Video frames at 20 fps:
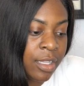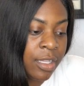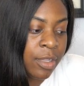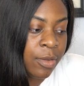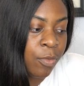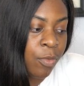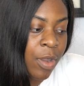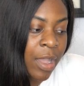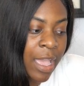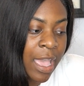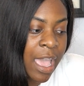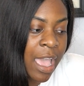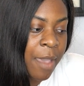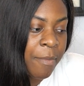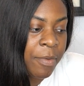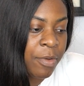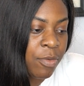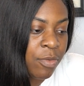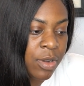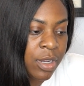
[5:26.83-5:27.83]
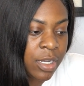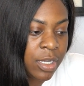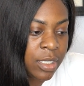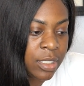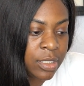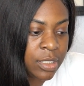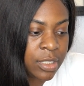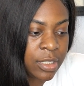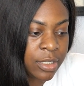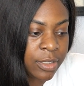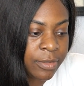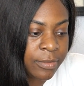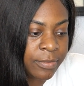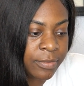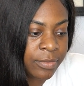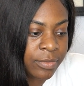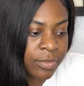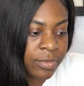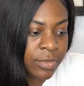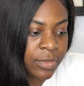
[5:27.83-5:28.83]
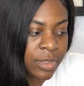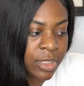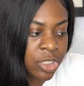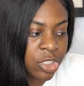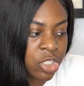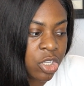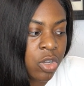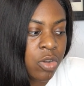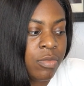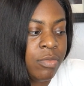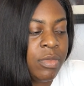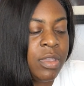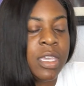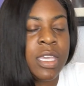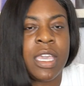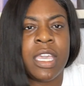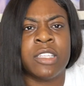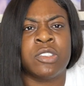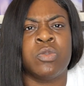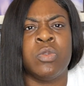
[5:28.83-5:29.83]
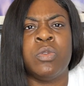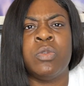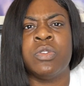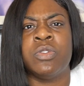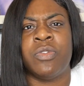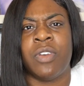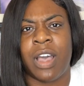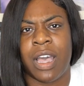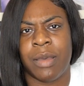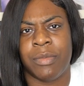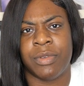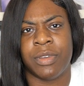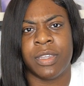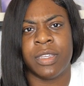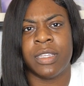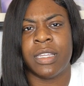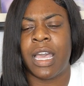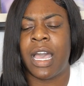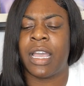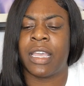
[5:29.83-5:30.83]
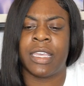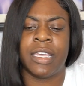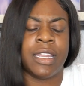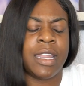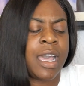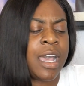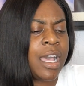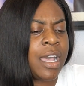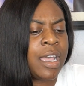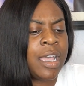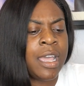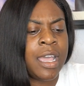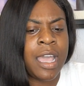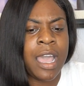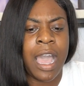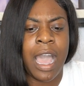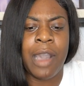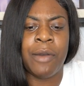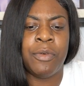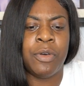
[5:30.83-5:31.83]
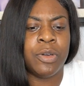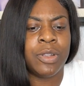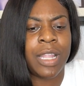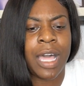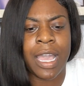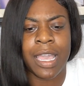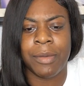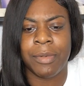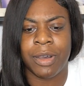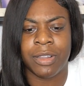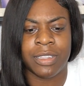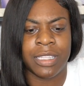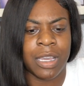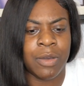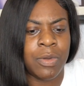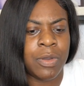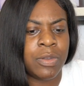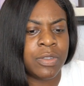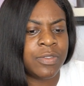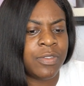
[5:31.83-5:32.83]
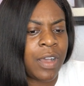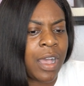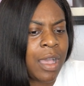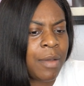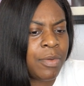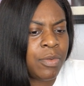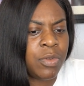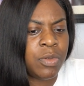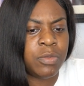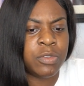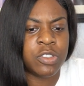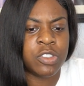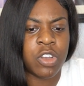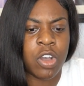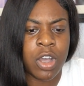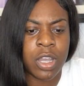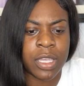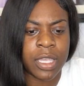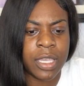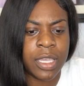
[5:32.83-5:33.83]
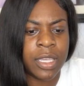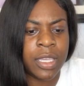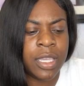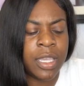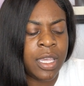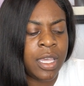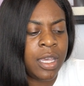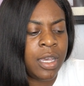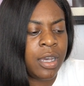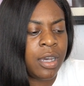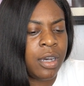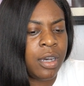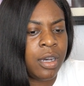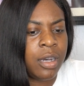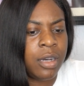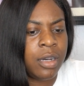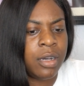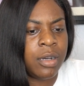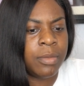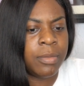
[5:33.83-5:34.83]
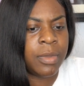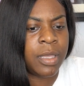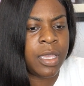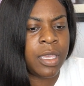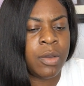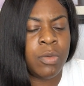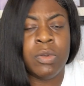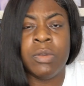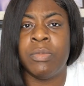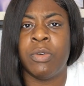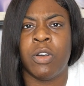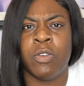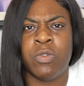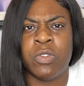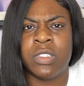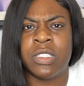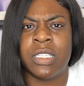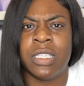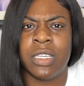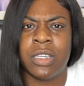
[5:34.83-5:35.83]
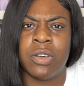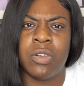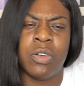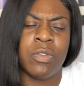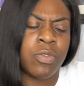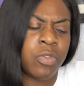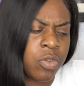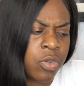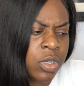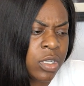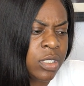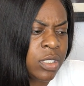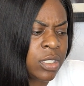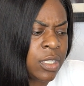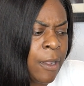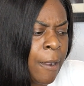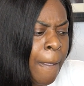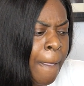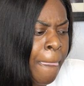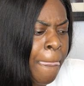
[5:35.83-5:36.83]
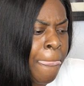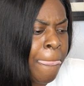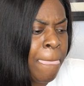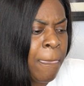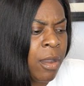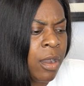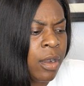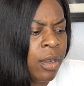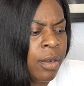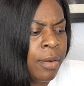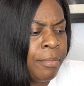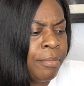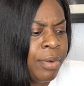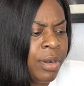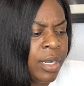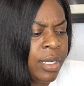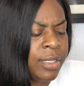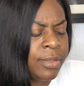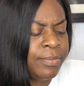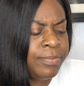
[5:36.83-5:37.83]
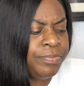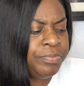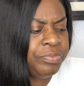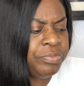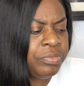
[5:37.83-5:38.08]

what happened was, so me and X, we was vibing. I won't lie about that. We was vibing, we was talking, and we both were single, of course. But